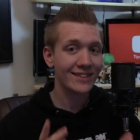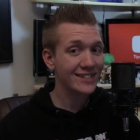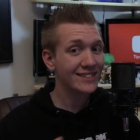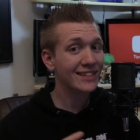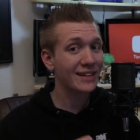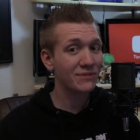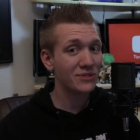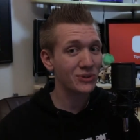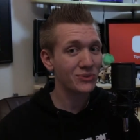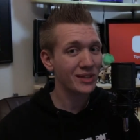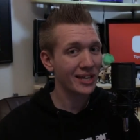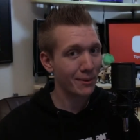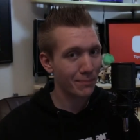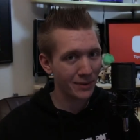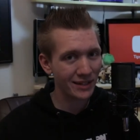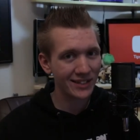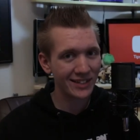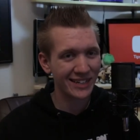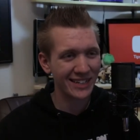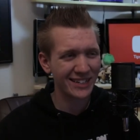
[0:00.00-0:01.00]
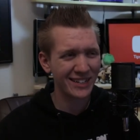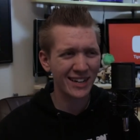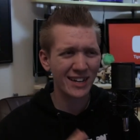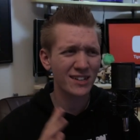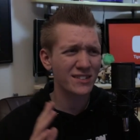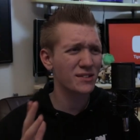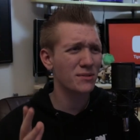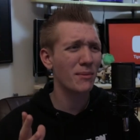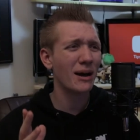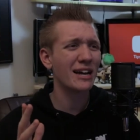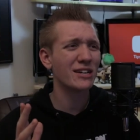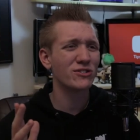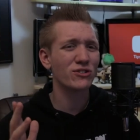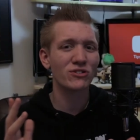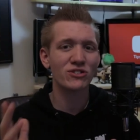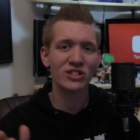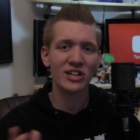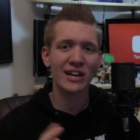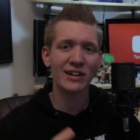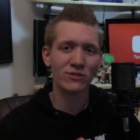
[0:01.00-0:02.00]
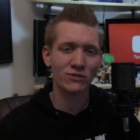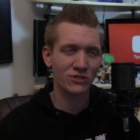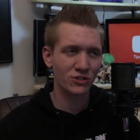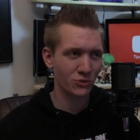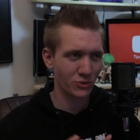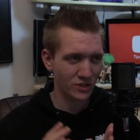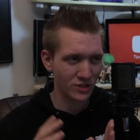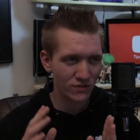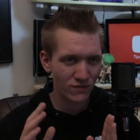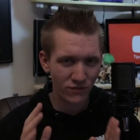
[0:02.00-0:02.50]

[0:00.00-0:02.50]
This gives you the ability to customize your channel to its